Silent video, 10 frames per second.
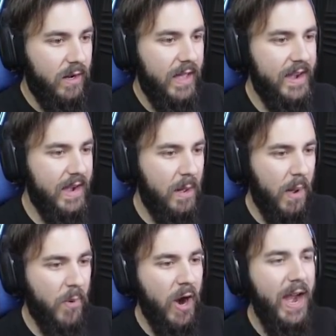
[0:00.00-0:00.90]
Lighten up,
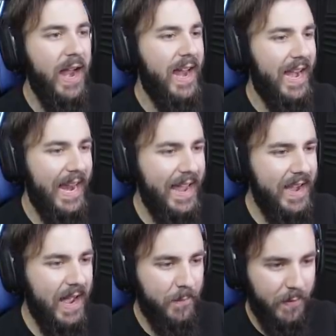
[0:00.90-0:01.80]
my boy.
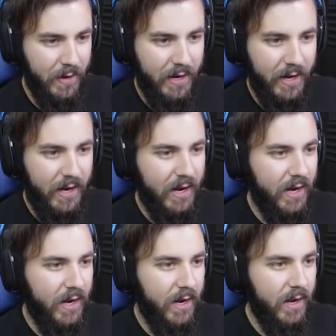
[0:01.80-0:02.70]
Lighten up.
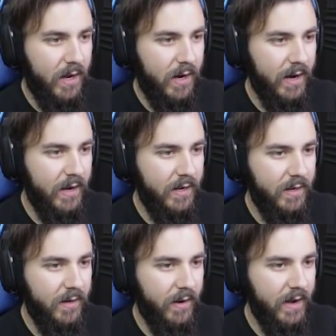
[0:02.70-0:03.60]
All right,
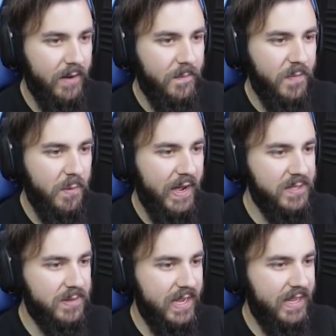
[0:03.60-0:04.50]
you know what? You may
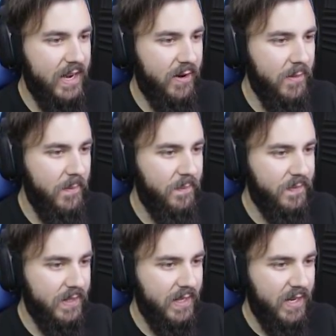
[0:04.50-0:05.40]
as well take care of them.
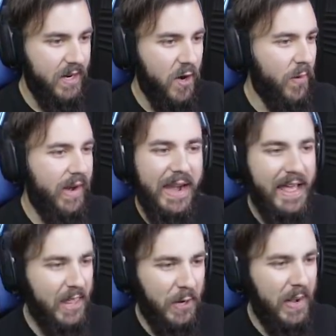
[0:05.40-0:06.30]
We got
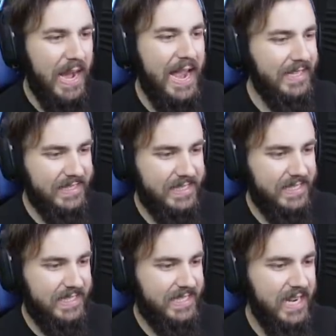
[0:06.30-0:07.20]
our little light
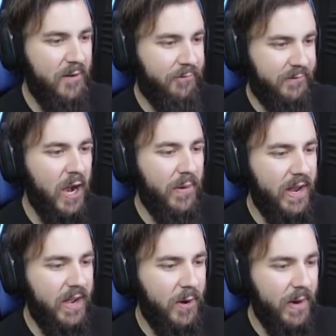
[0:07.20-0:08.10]
stuff going
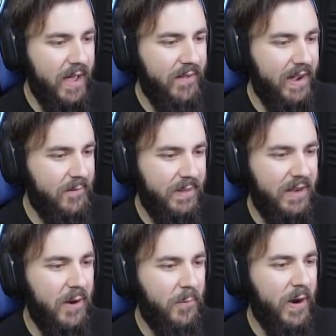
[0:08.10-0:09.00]
on or whatever. I don't
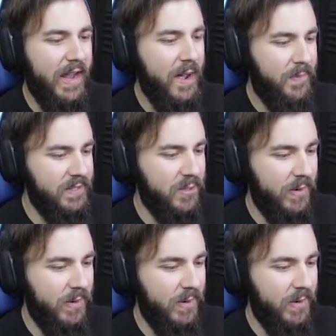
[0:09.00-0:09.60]
really know what happens